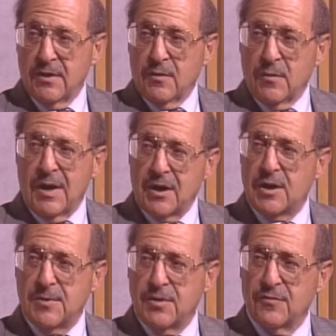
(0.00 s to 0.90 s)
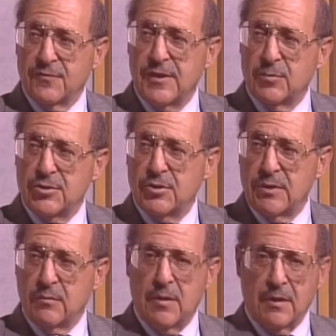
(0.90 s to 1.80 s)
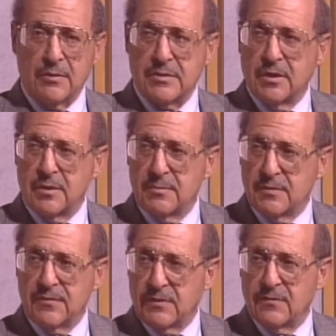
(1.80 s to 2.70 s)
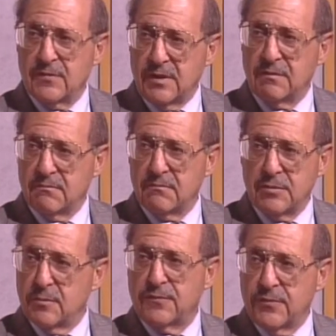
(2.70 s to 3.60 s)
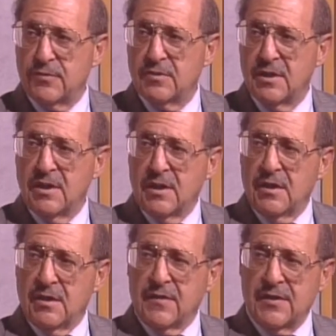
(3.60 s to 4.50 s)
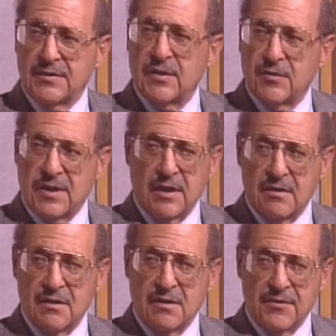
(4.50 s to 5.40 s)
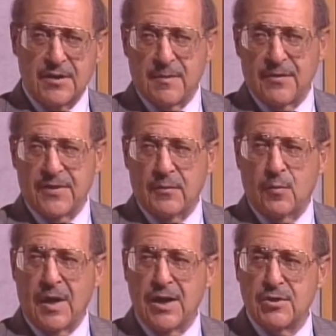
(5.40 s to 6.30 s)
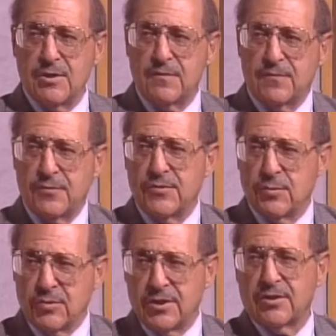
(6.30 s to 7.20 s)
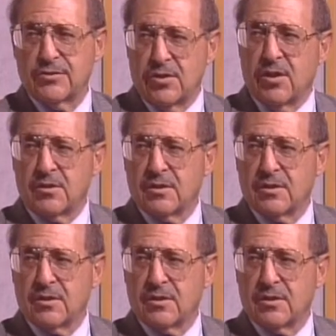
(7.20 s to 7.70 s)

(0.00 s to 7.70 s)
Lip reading: Well, how come you don't feed him what you eat? Well, it would kill him if he ate human food. And I say, okay, well, think about that. Why do you eat food that will kill a dog?